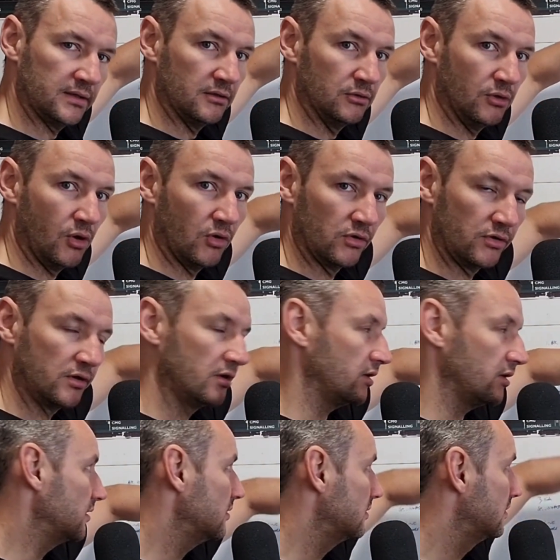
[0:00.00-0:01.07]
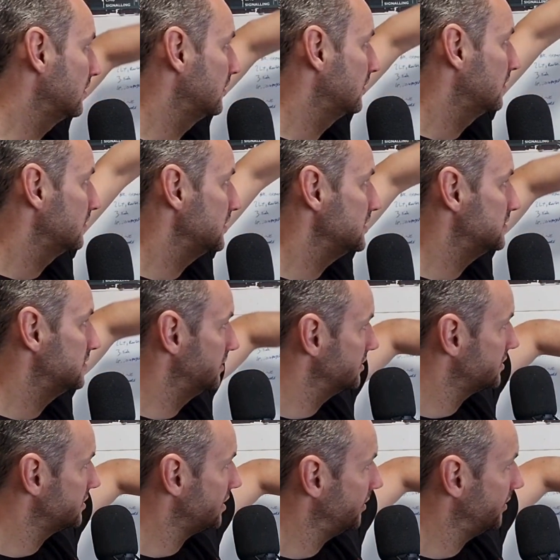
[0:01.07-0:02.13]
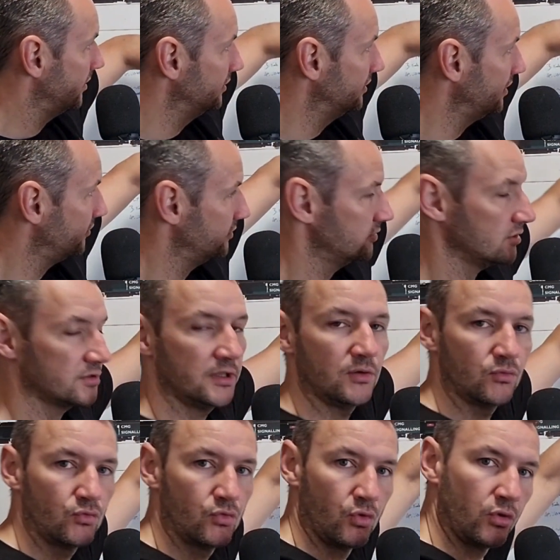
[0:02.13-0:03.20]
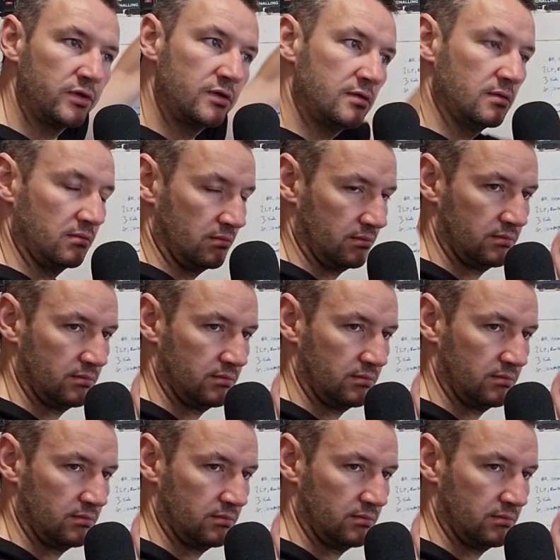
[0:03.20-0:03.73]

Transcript: The longer these come in different, just like road